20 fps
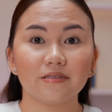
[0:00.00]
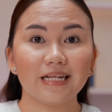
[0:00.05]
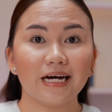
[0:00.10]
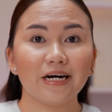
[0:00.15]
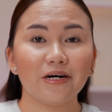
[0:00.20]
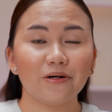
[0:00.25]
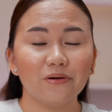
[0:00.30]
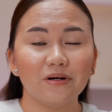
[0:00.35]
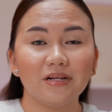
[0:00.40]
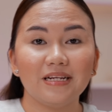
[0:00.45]

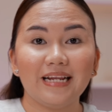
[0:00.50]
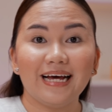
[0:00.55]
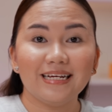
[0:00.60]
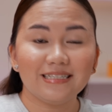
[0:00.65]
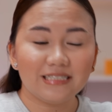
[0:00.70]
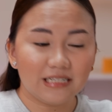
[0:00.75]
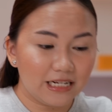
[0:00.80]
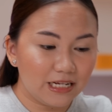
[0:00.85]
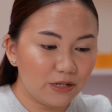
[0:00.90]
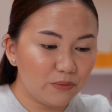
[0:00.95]
Now,
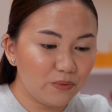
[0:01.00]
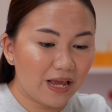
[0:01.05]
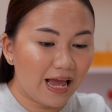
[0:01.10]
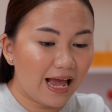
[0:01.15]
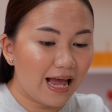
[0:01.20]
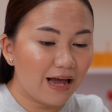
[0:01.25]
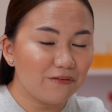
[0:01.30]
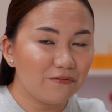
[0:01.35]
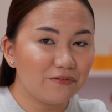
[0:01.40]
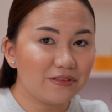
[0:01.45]
lastly, we
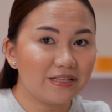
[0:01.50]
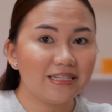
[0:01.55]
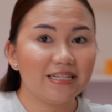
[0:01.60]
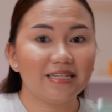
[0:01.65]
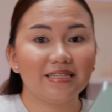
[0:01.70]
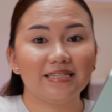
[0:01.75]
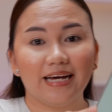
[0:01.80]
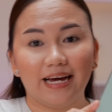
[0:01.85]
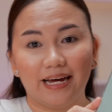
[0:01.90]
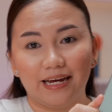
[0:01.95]
have the
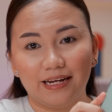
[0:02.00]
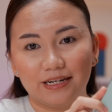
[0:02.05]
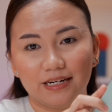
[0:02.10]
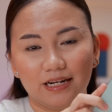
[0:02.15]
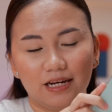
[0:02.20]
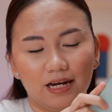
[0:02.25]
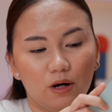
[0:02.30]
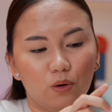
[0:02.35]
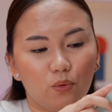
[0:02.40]
design.